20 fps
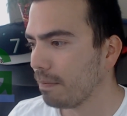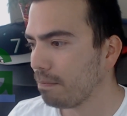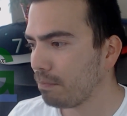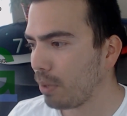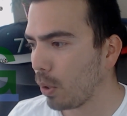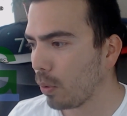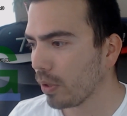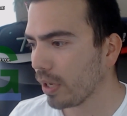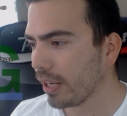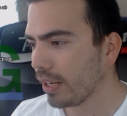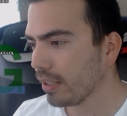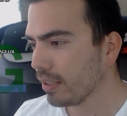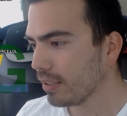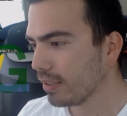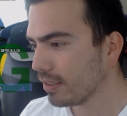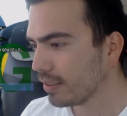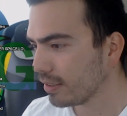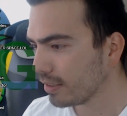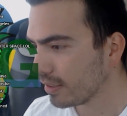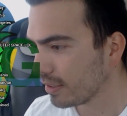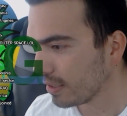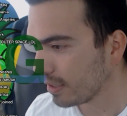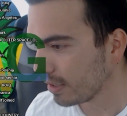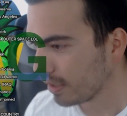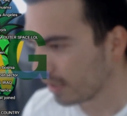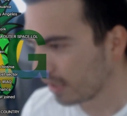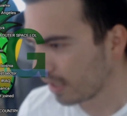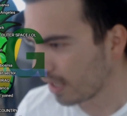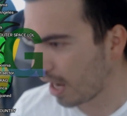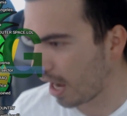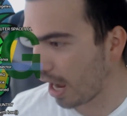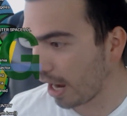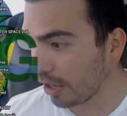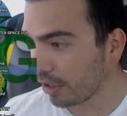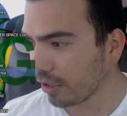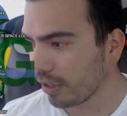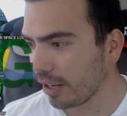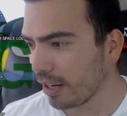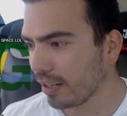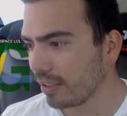Poland,
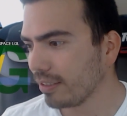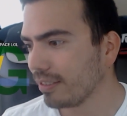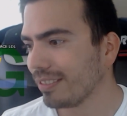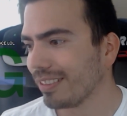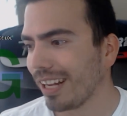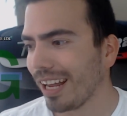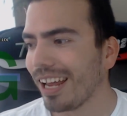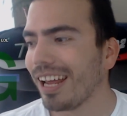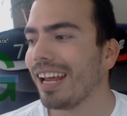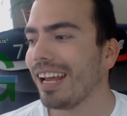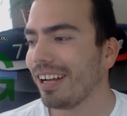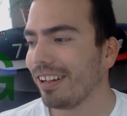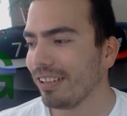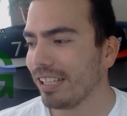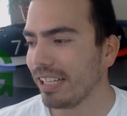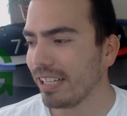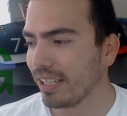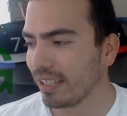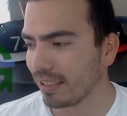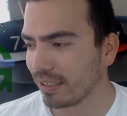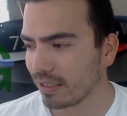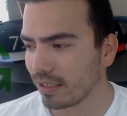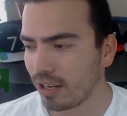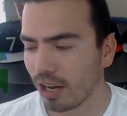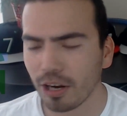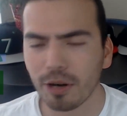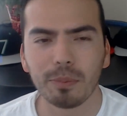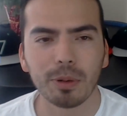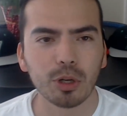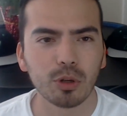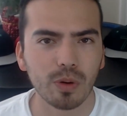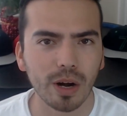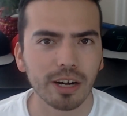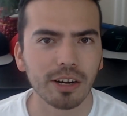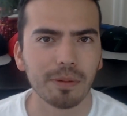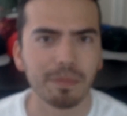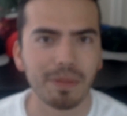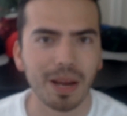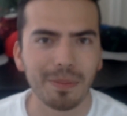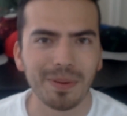Ireland. Hell yeah. Conor
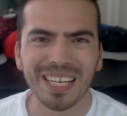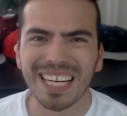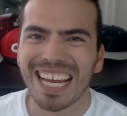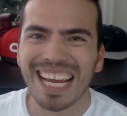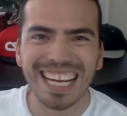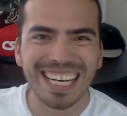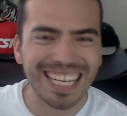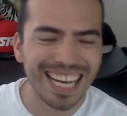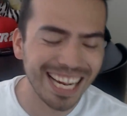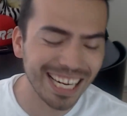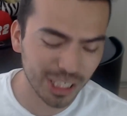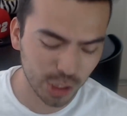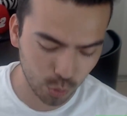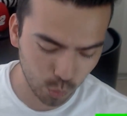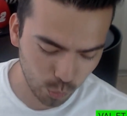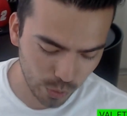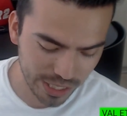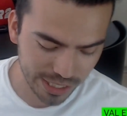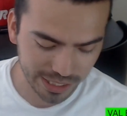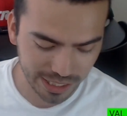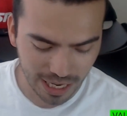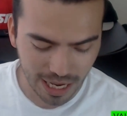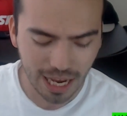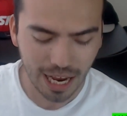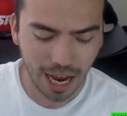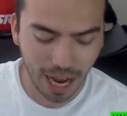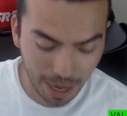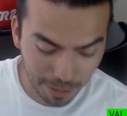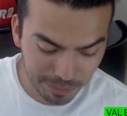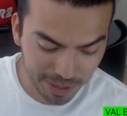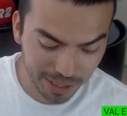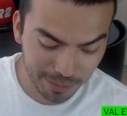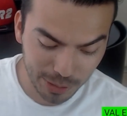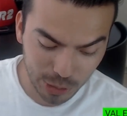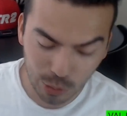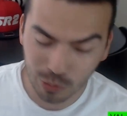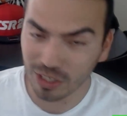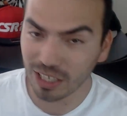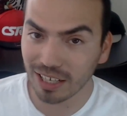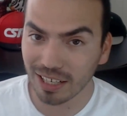McGregor, baby. Next week, I'm gonna be
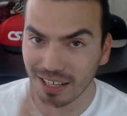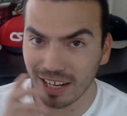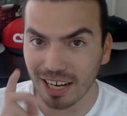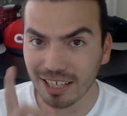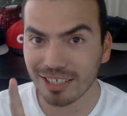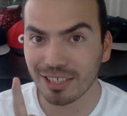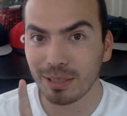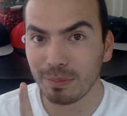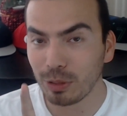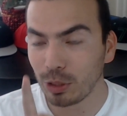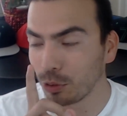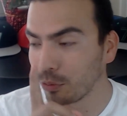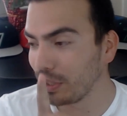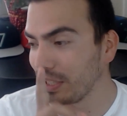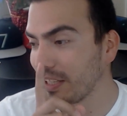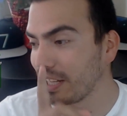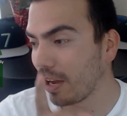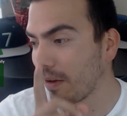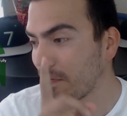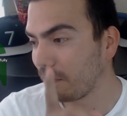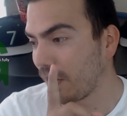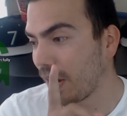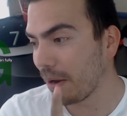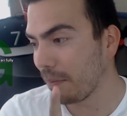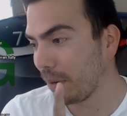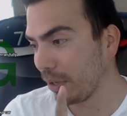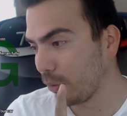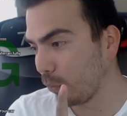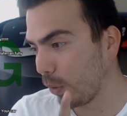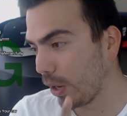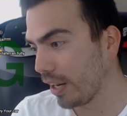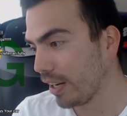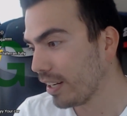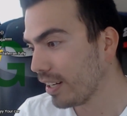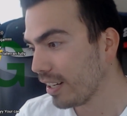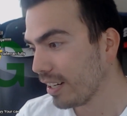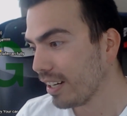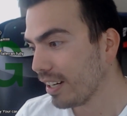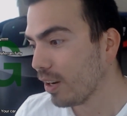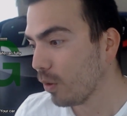doing a live stream during that fight, by the way.
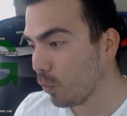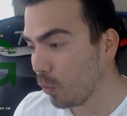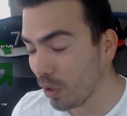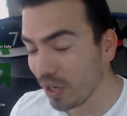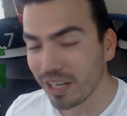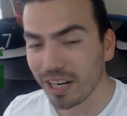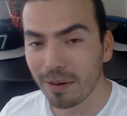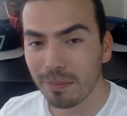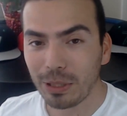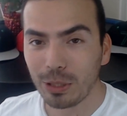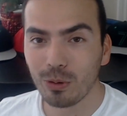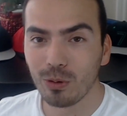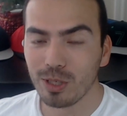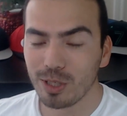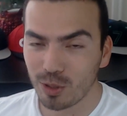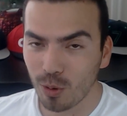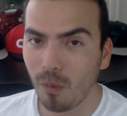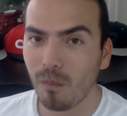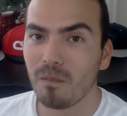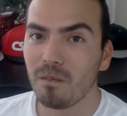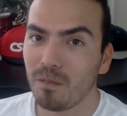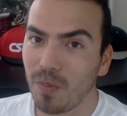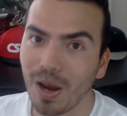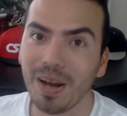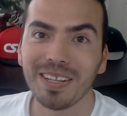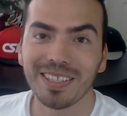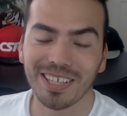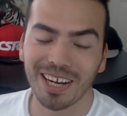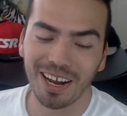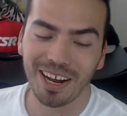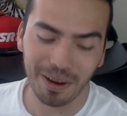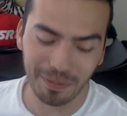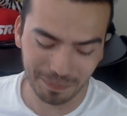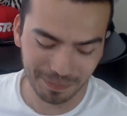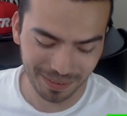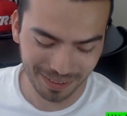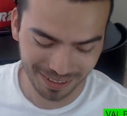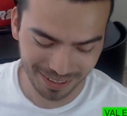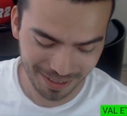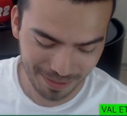We're gonna be doing some fight time.
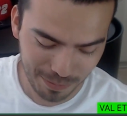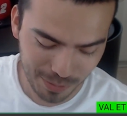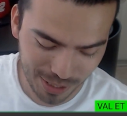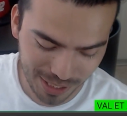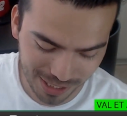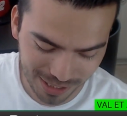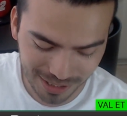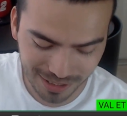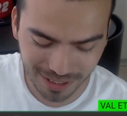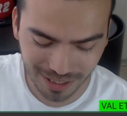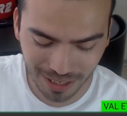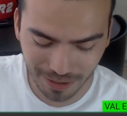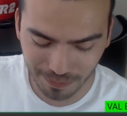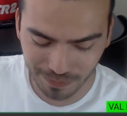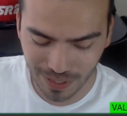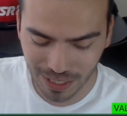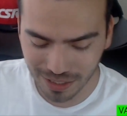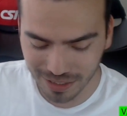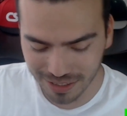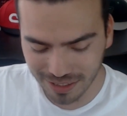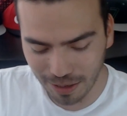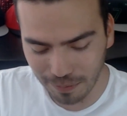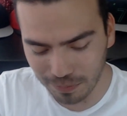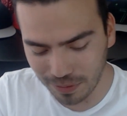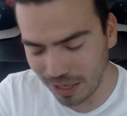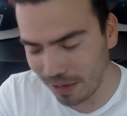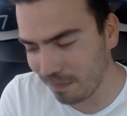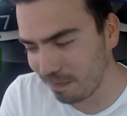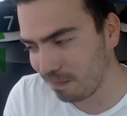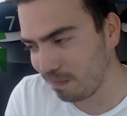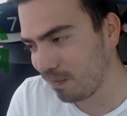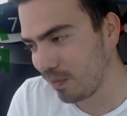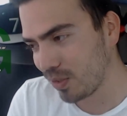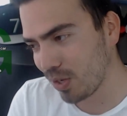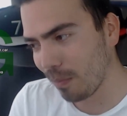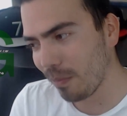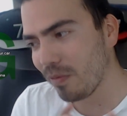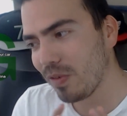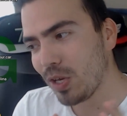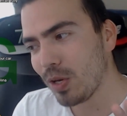Because if there's some, if
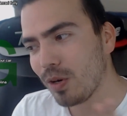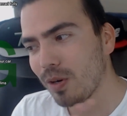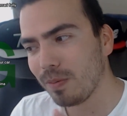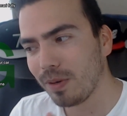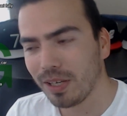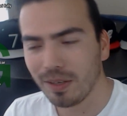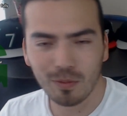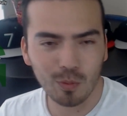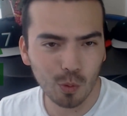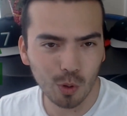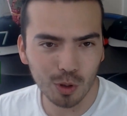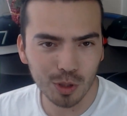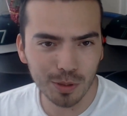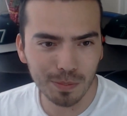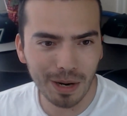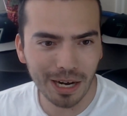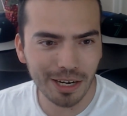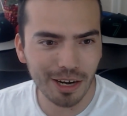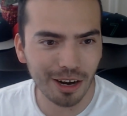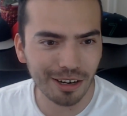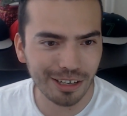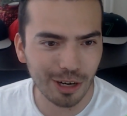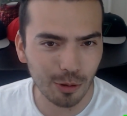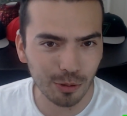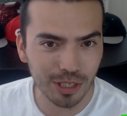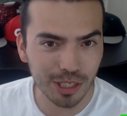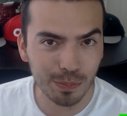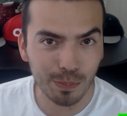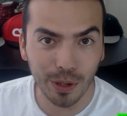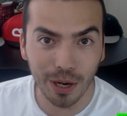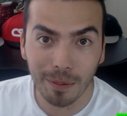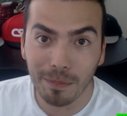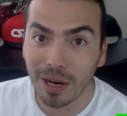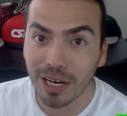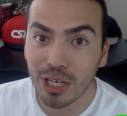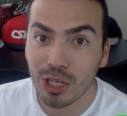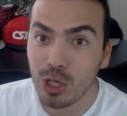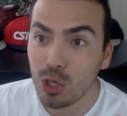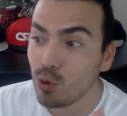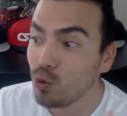some of you worlds might not know this, but I'm a
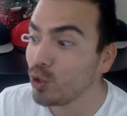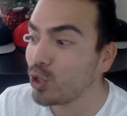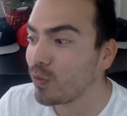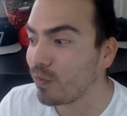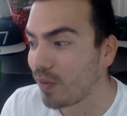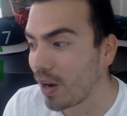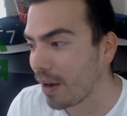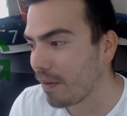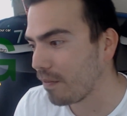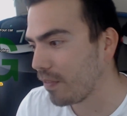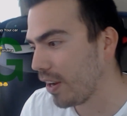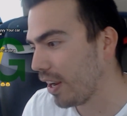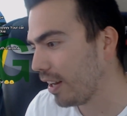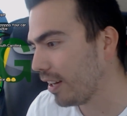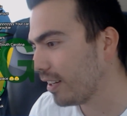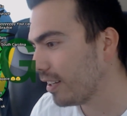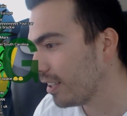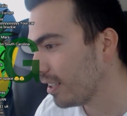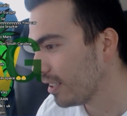huge fight fan.